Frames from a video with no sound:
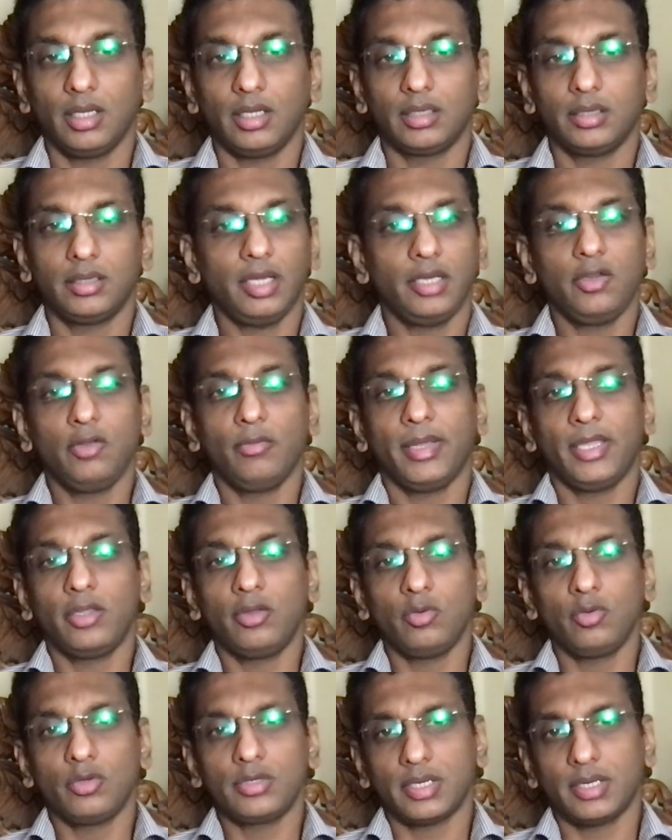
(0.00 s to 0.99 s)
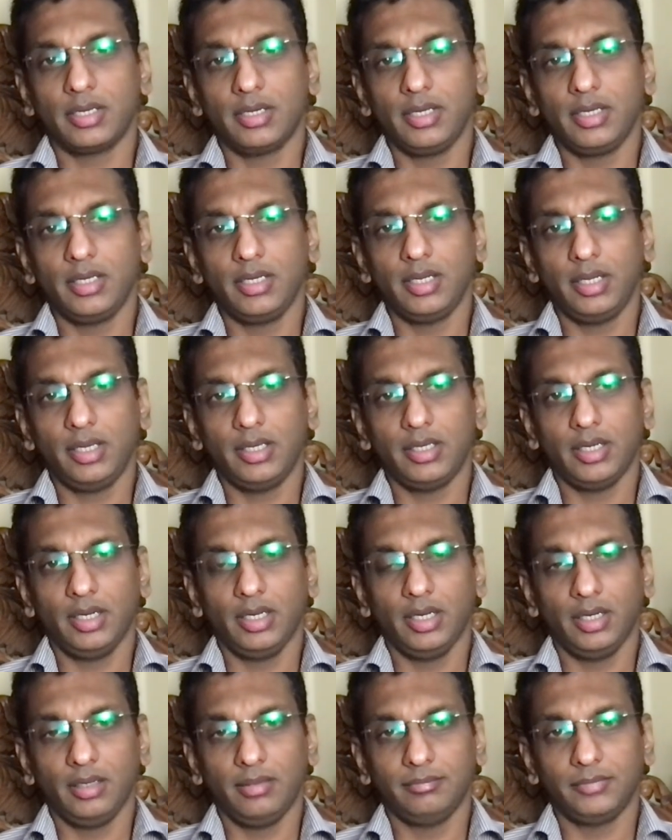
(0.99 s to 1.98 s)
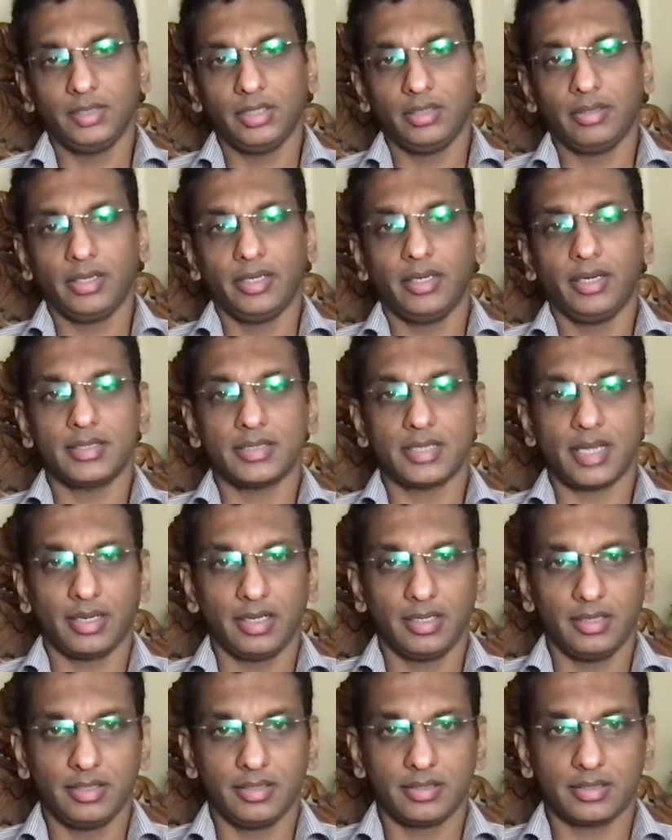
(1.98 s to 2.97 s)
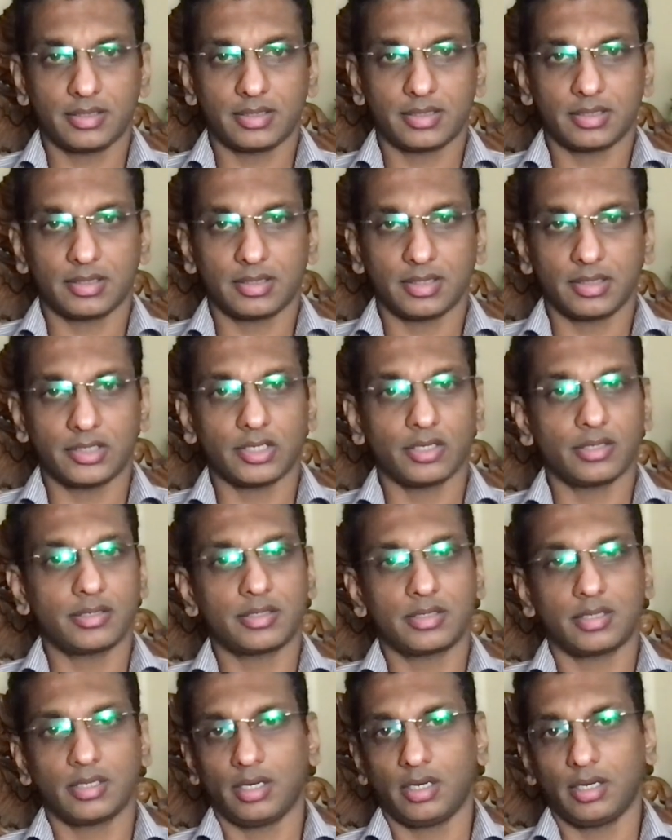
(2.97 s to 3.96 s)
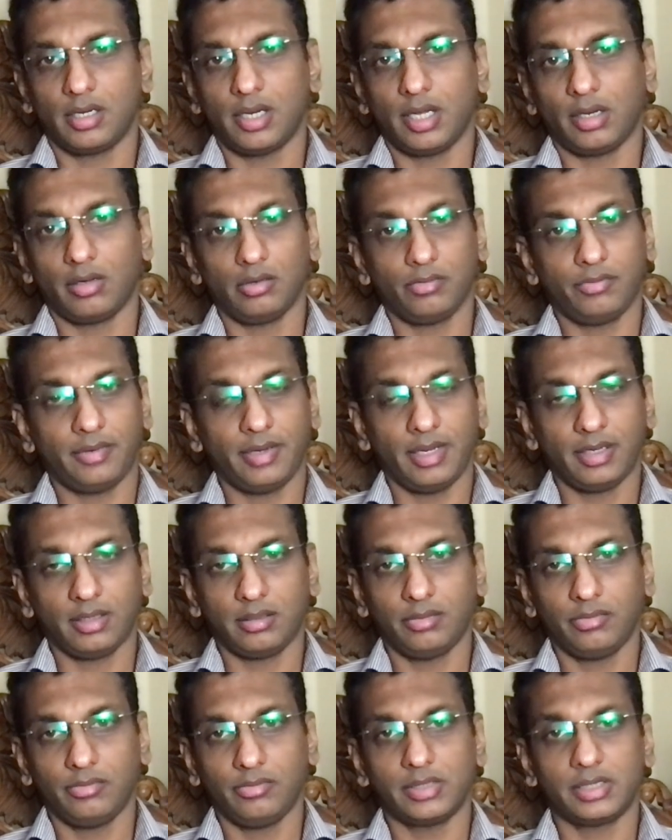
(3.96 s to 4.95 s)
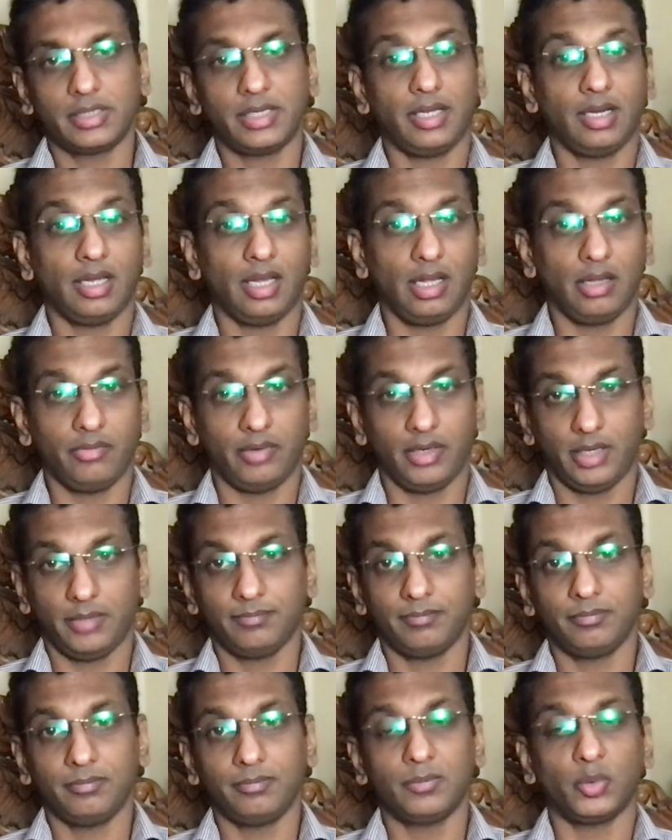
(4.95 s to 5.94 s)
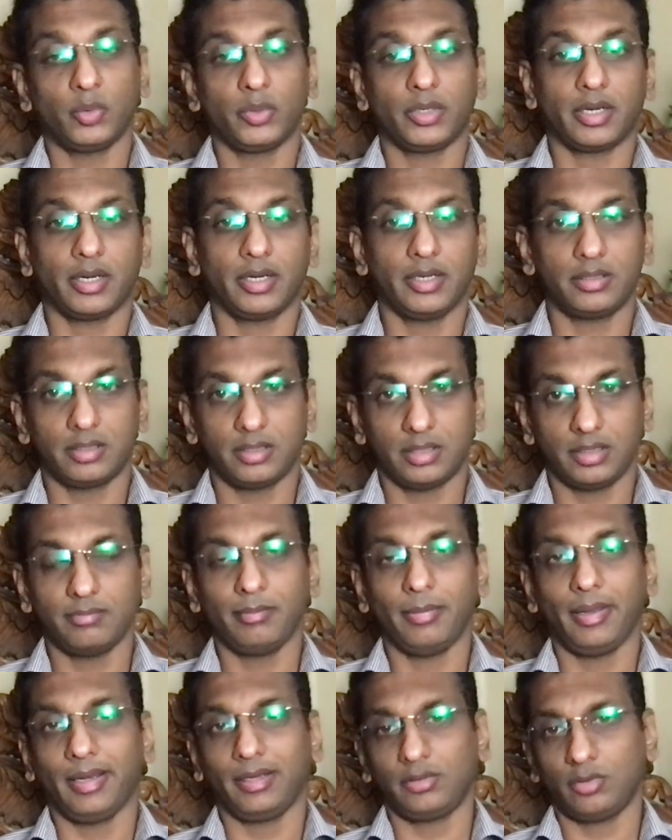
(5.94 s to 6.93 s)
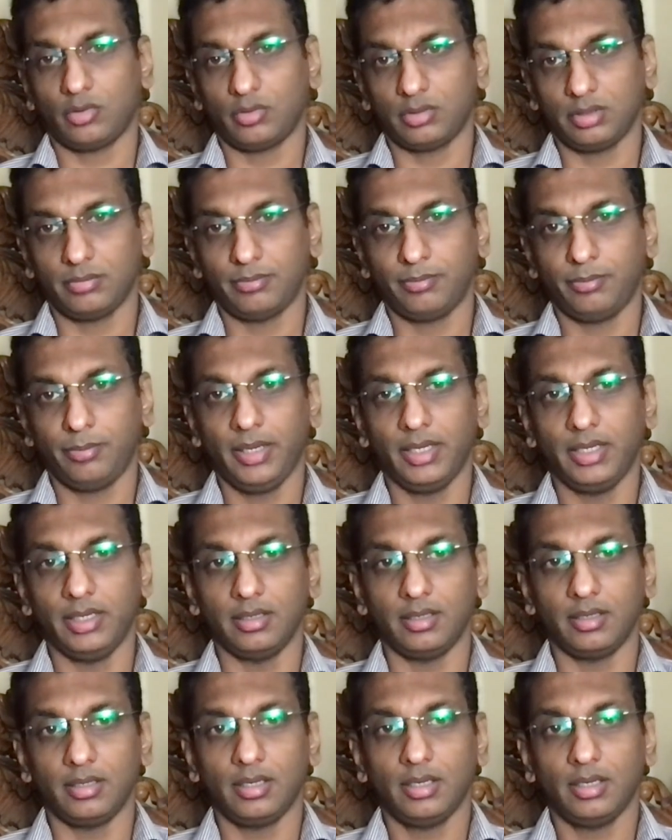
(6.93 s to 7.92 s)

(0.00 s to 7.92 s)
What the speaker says: Then you may use any NSAIDs such as diclofenac, which can have a moderate impact on the pain.